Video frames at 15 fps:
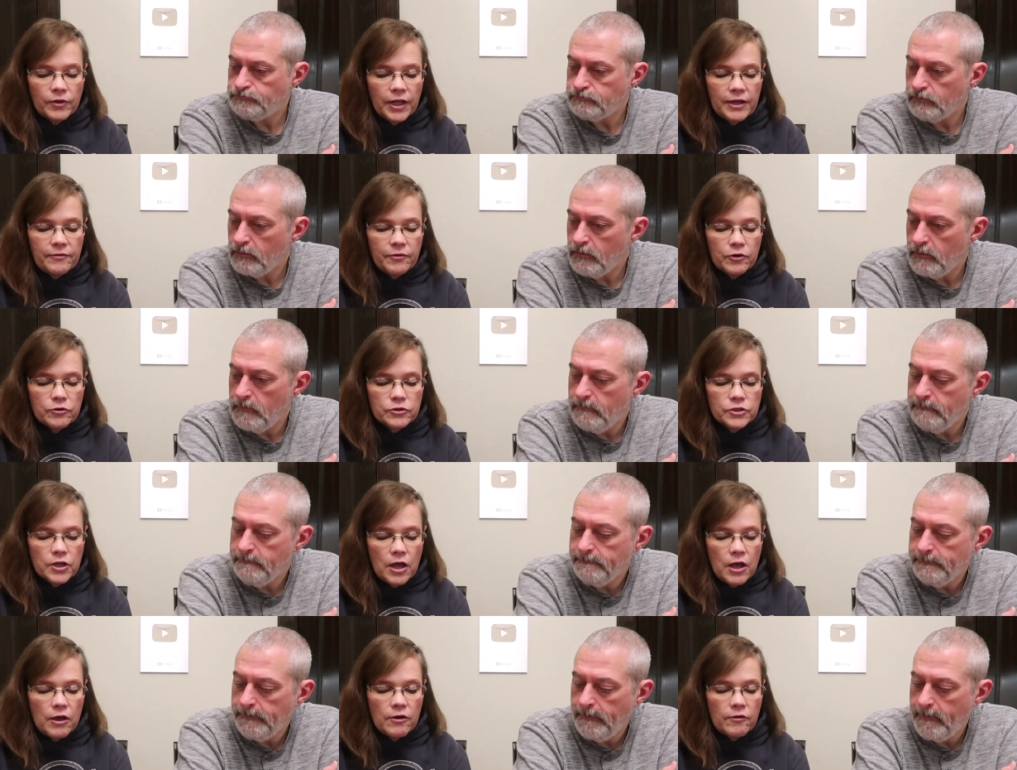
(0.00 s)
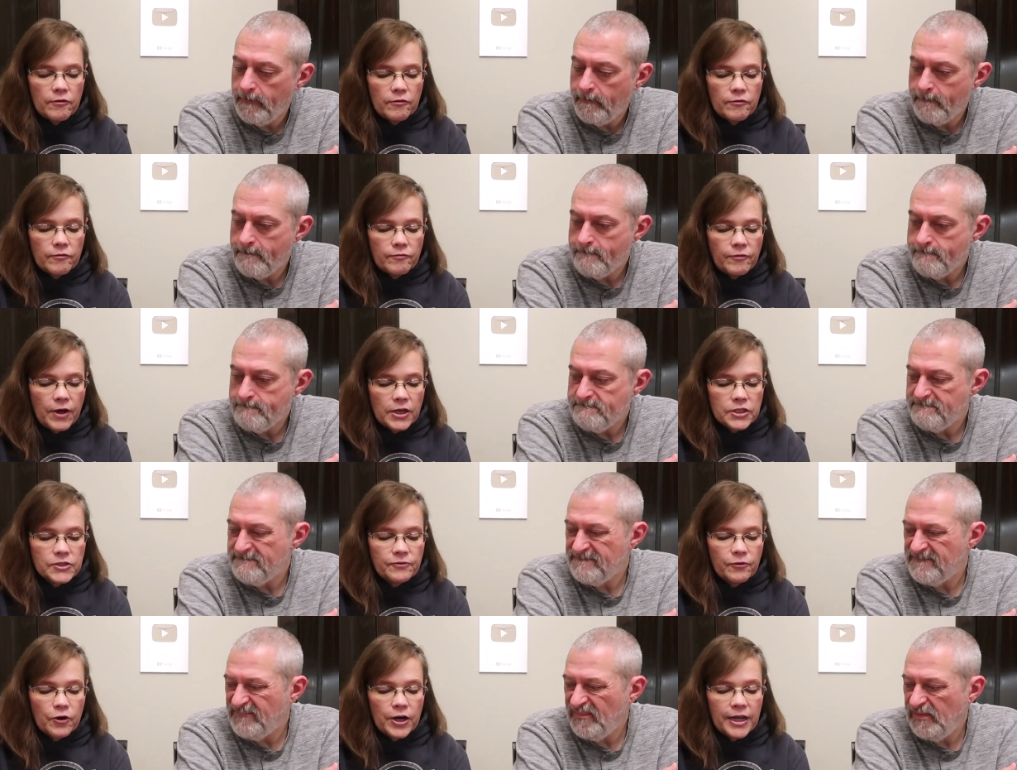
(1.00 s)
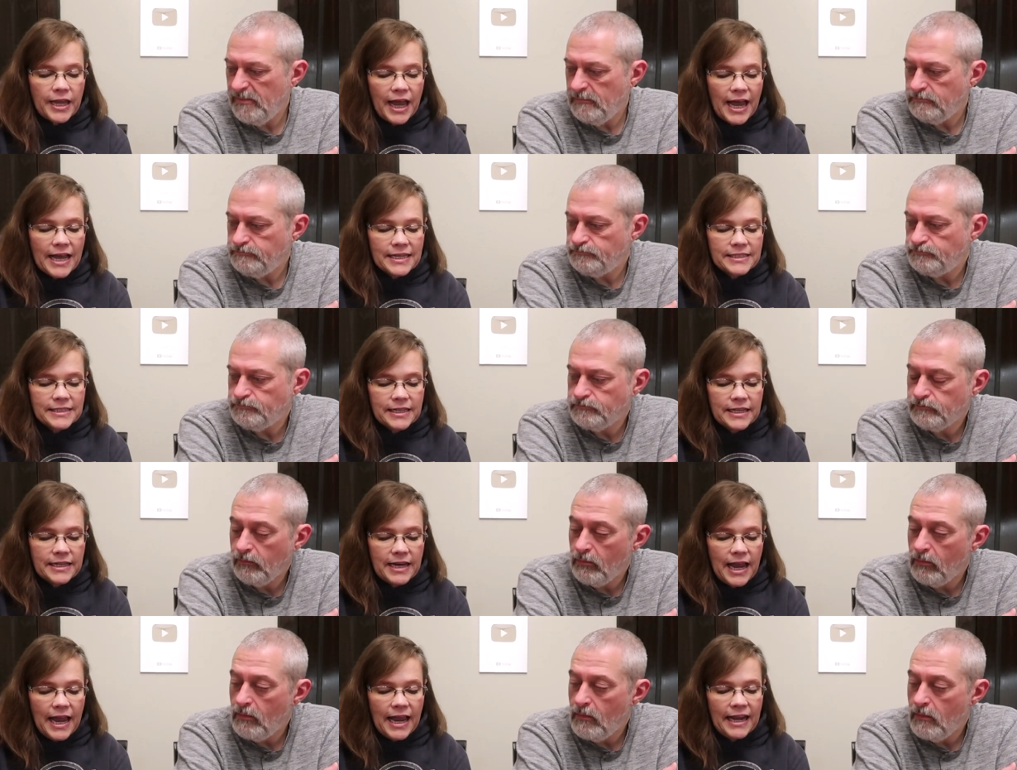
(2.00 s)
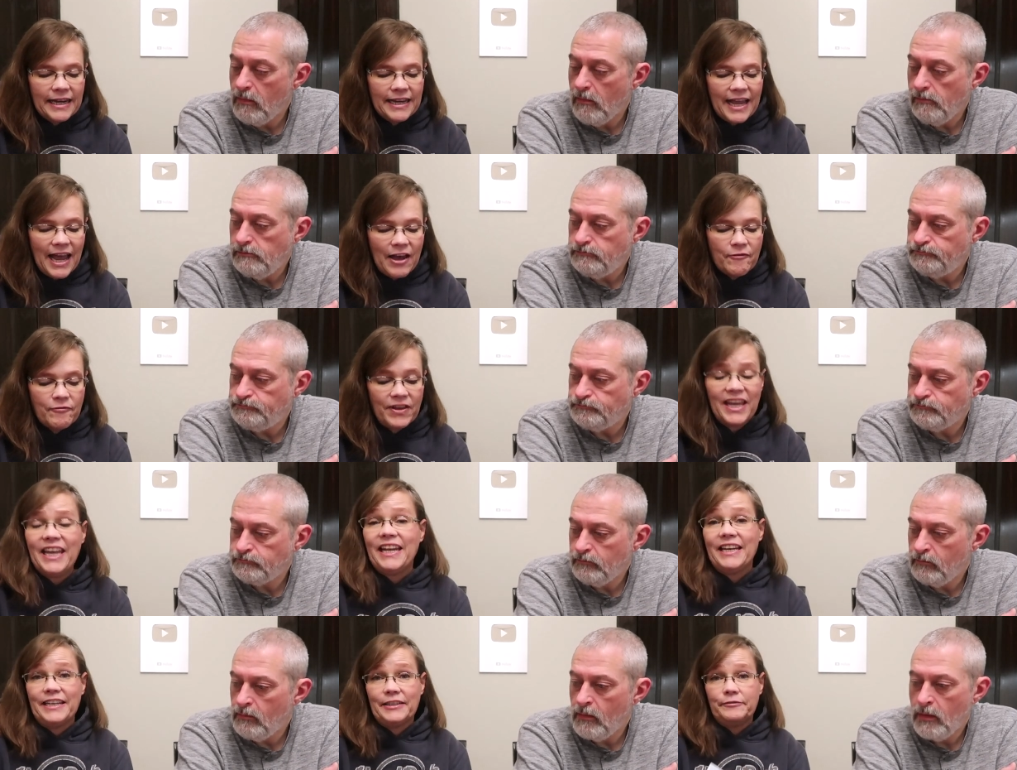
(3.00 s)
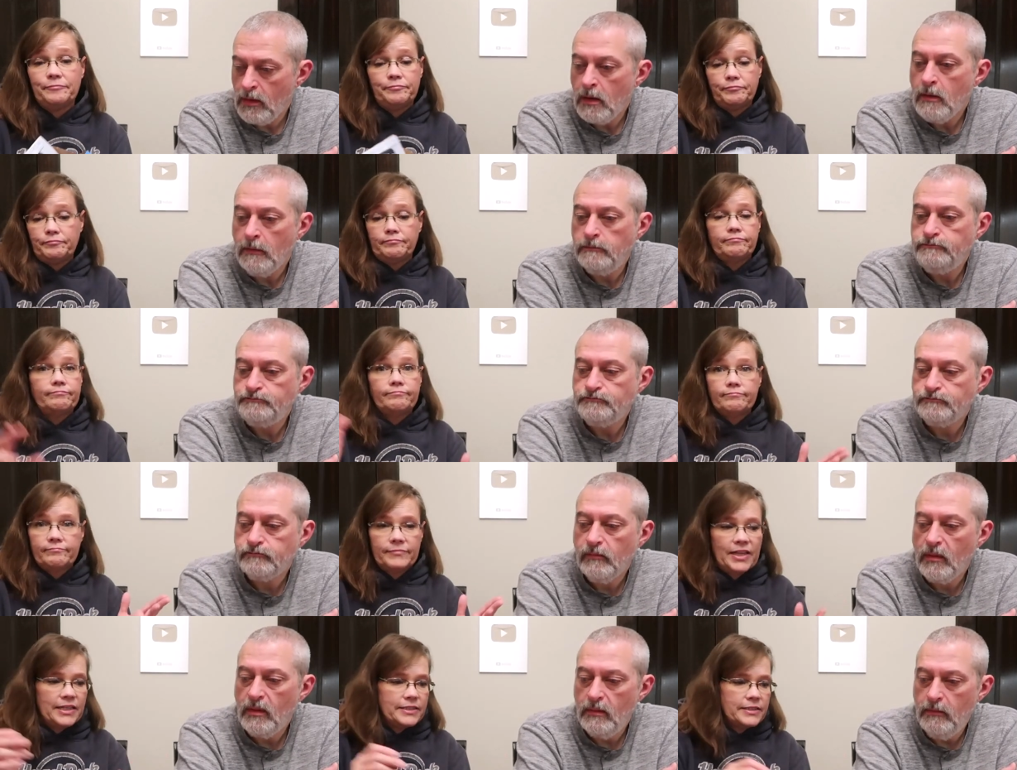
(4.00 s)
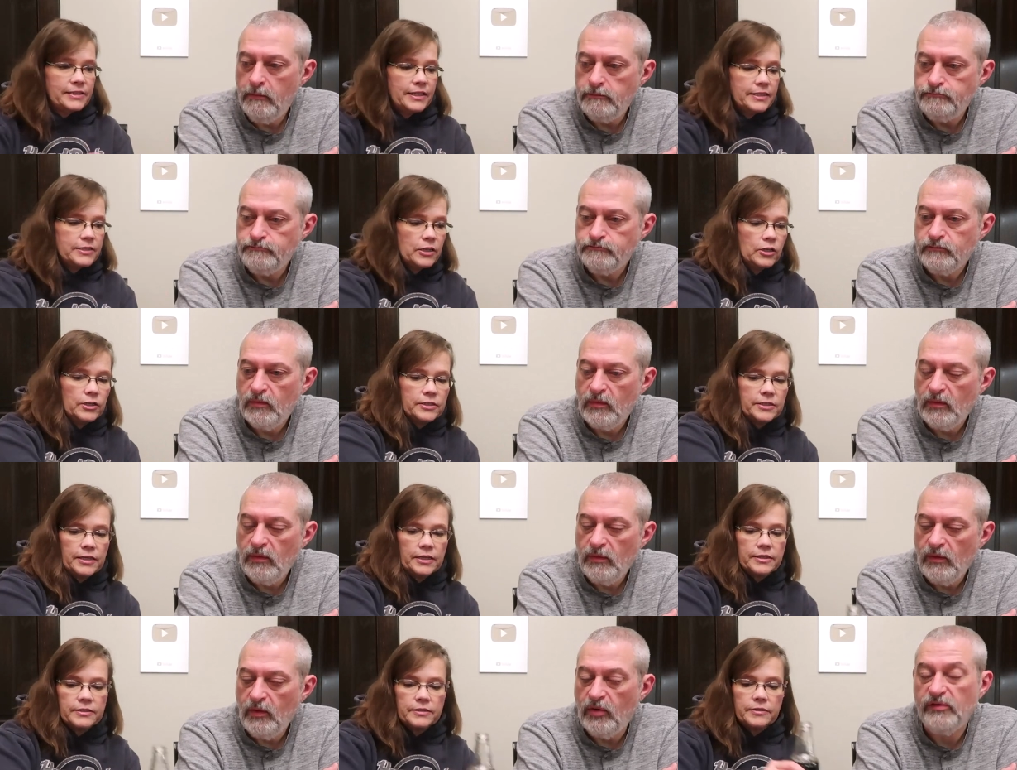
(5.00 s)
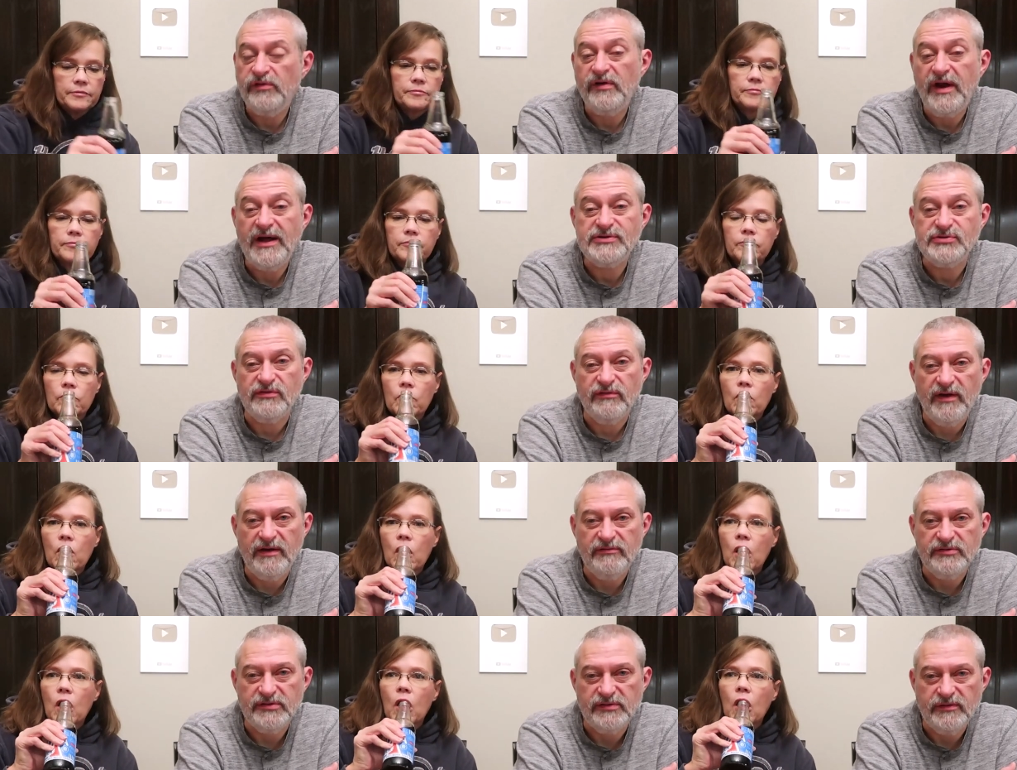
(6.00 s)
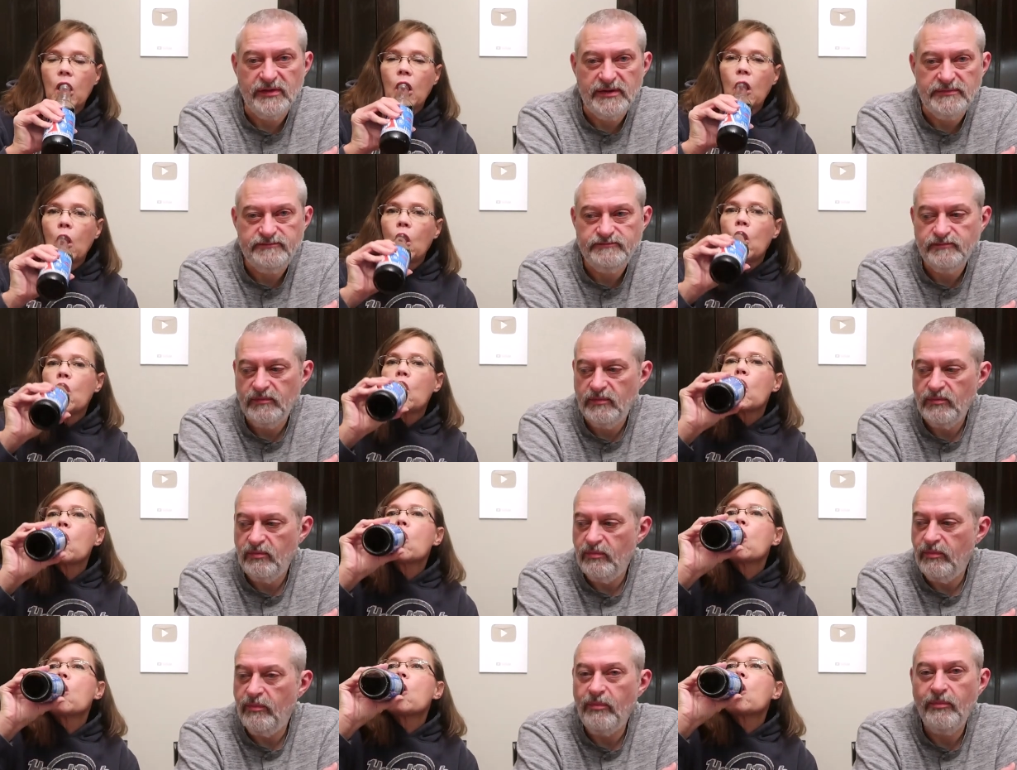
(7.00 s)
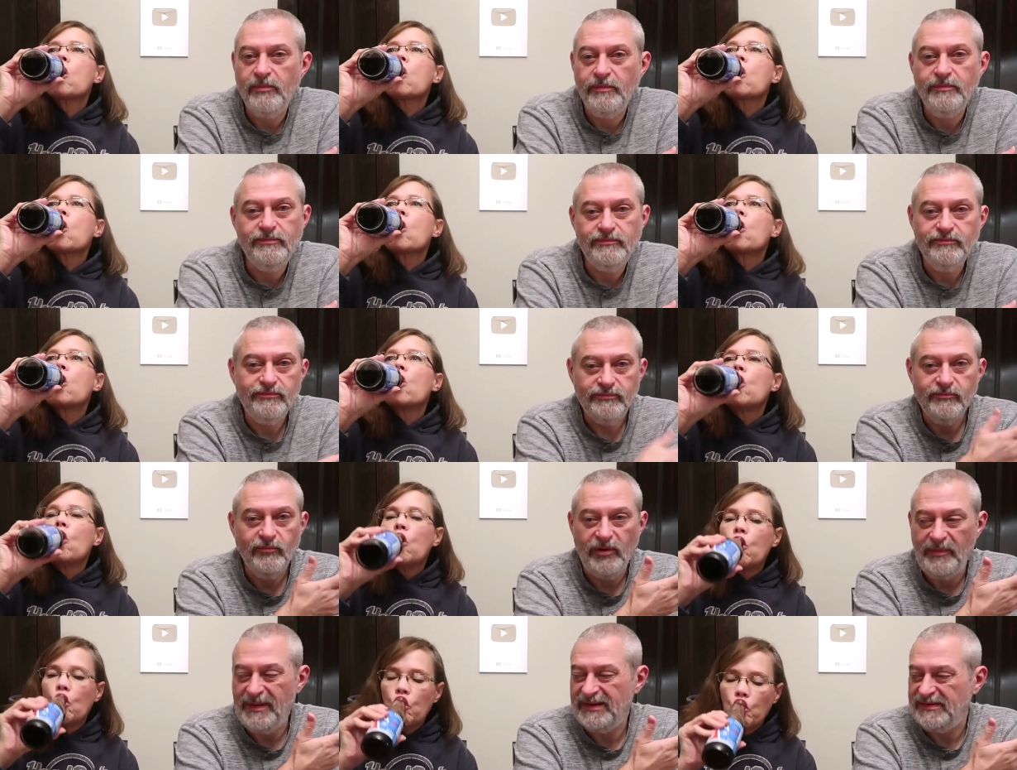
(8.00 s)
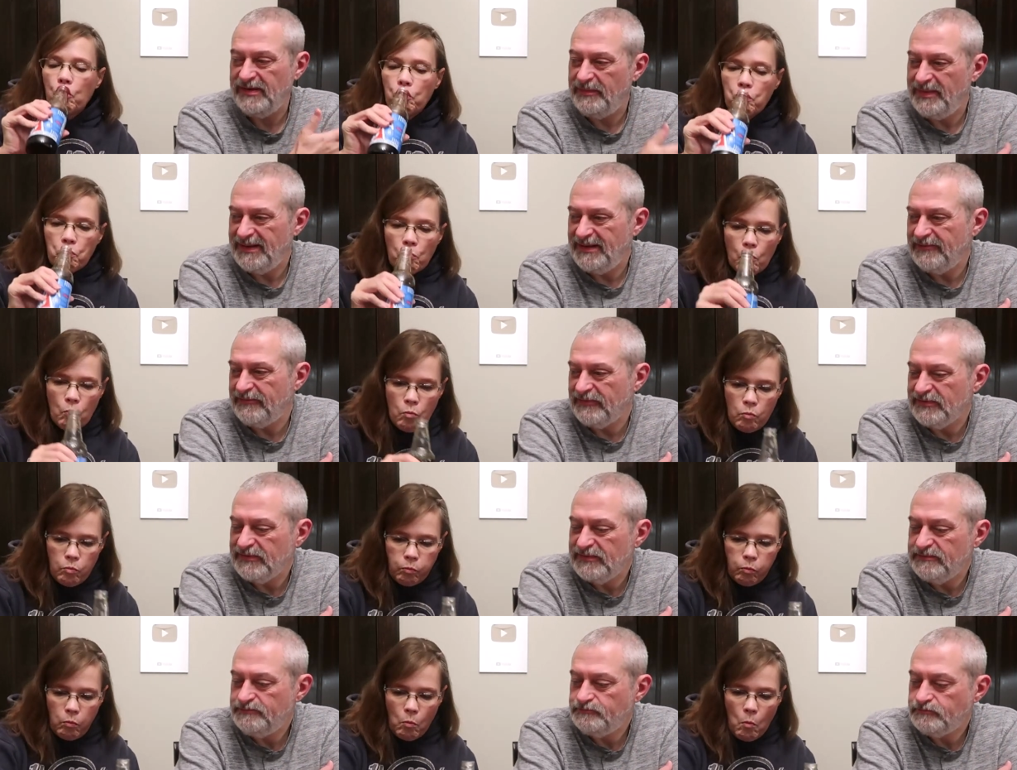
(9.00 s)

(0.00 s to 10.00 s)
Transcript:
Speaker 1: flavors, phosphoric acid, and caffeine. That's all it says.
Speaker 2: Of course, the natural flavors are the what makes it a big difference.